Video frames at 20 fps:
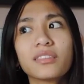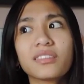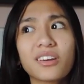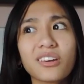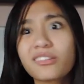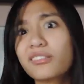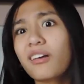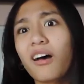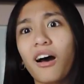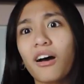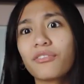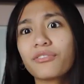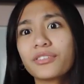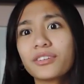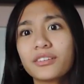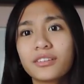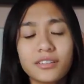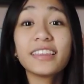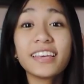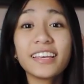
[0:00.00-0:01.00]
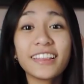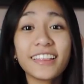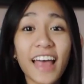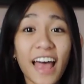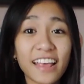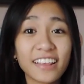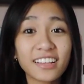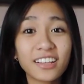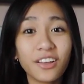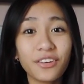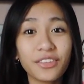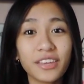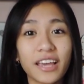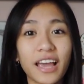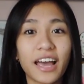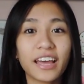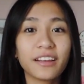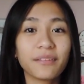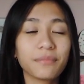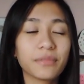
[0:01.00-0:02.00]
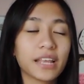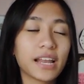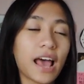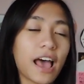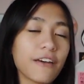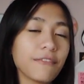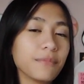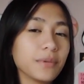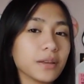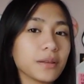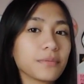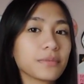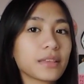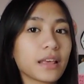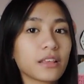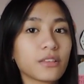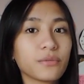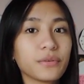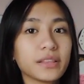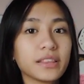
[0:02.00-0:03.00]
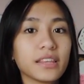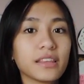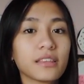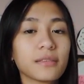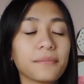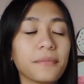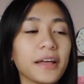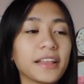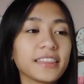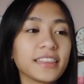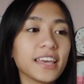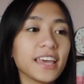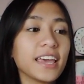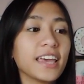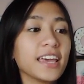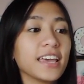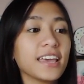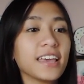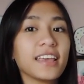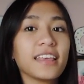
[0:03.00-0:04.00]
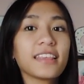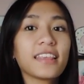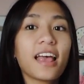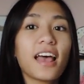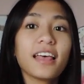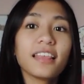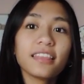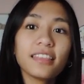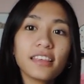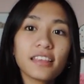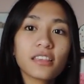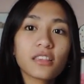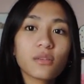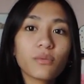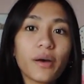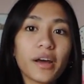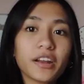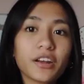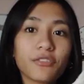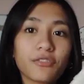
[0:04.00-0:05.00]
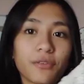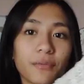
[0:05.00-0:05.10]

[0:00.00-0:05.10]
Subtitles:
they're soft. The last clothing item that I've been obsessed with this month is this sweater